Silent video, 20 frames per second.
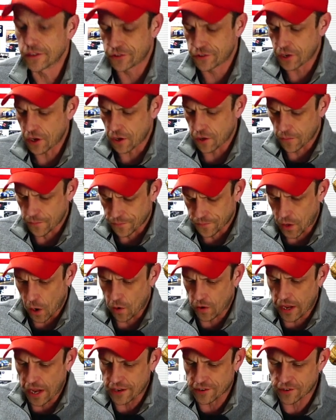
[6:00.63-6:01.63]
so.
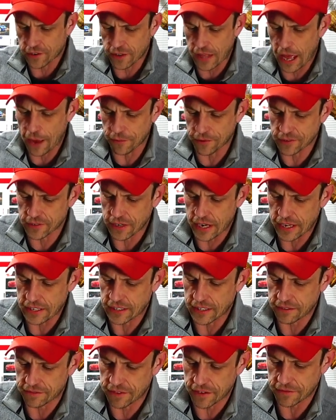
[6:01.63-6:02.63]
Okay, so that was the
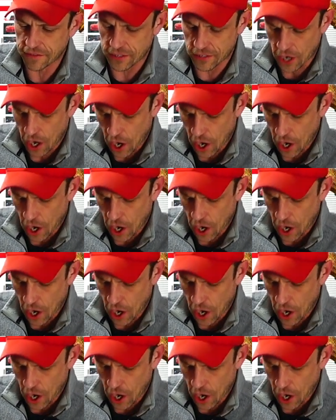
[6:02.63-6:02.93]
1950s,